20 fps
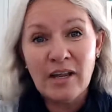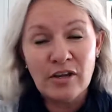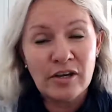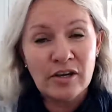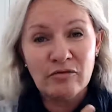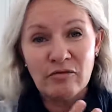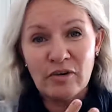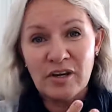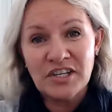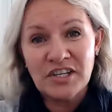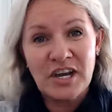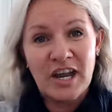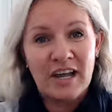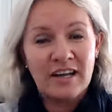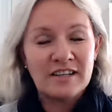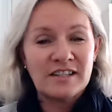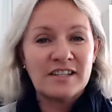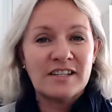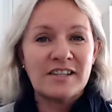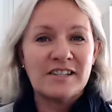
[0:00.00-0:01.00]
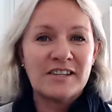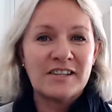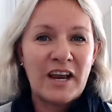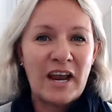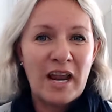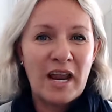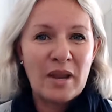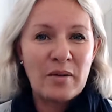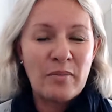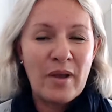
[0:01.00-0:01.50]
You can reach out to the
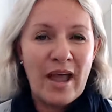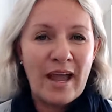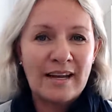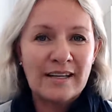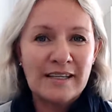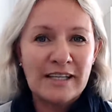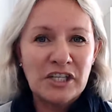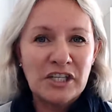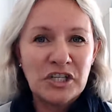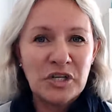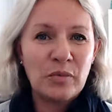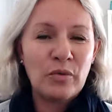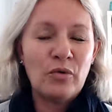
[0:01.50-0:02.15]
team at Leadership